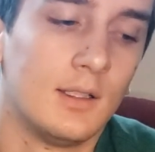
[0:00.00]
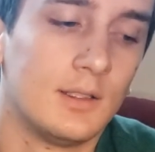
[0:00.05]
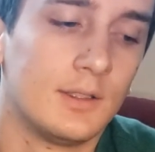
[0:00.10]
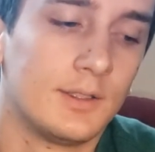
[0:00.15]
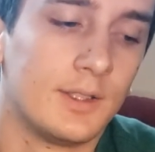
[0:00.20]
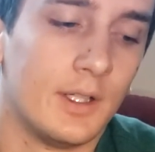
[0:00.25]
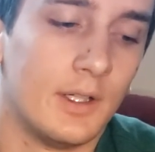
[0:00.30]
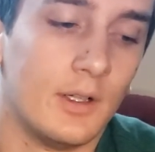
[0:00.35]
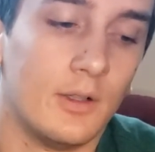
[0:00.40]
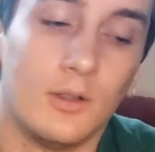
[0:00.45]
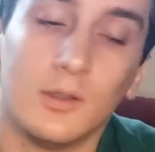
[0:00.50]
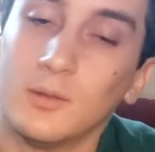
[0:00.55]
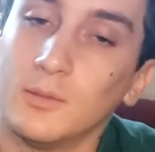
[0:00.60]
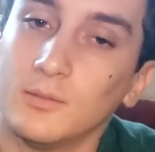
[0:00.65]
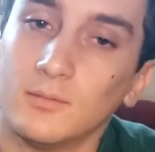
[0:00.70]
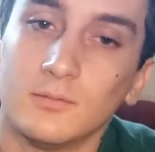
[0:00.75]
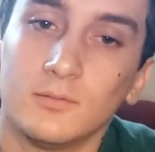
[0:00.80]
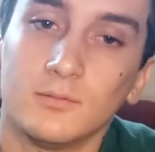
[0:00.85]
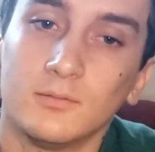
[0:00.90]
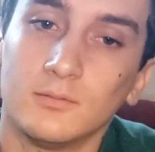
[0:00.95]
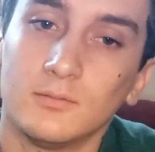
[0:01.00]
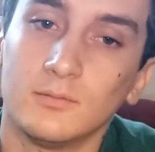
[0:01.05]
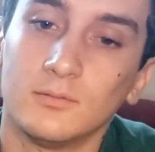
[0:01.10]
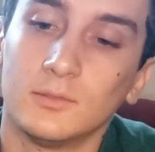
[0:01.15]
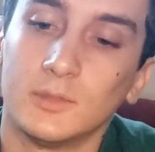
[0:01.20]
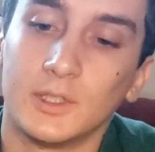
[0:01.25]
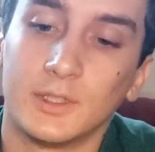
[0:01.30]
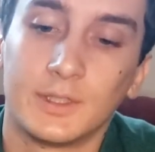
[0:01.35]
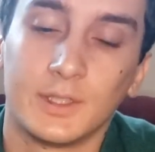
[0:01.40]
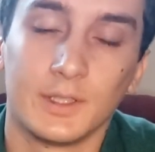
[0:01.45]
So
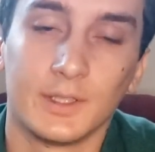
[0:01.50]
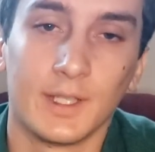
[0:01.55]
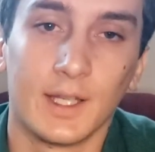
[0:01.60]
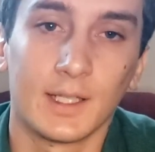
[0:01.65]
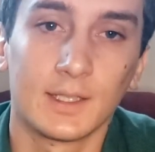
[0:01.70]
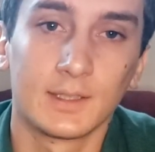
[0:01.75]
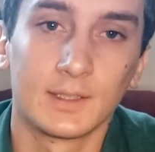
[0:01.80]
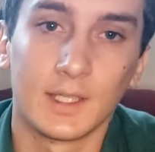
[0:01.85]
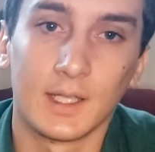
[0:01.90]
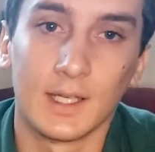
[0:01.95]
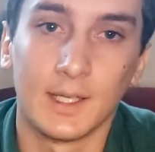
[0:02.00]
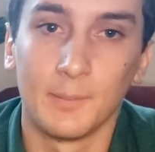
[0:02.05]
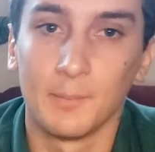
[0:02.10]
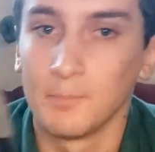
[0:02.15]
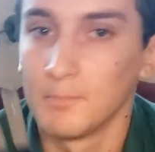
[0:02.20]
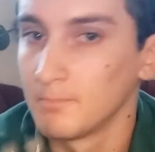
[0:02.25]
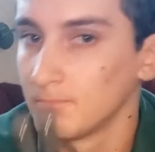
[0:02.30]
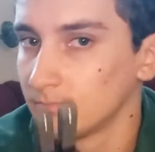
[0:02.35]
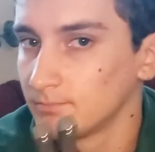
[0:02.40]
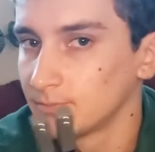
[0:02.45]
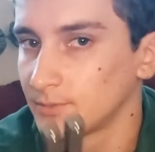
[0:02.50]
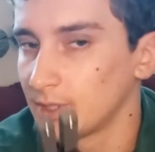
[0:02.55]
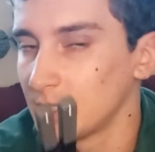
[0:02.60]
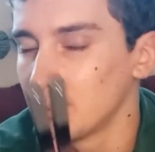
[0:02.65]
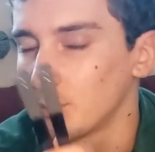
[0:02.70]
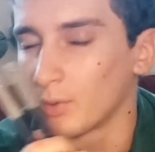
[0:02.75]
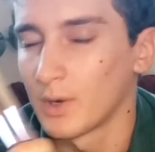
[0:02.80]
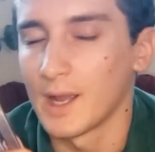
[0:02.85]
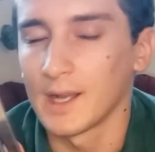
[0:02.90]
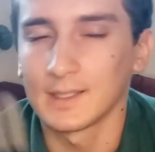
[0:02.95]
until next time,
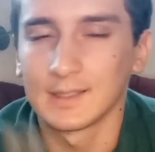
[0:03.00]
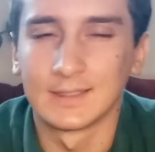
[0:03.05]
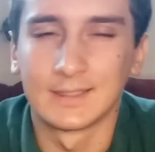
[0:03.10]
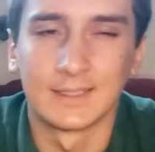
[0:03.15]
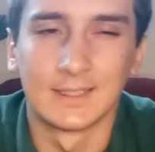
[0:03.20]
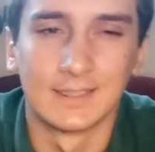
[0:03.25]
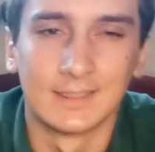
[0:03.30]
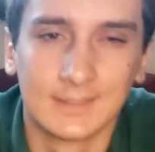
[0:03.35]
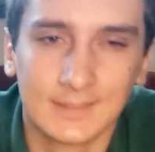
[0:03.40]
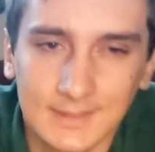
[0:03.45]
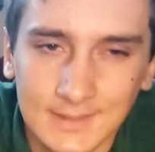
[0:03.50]
keep practicing.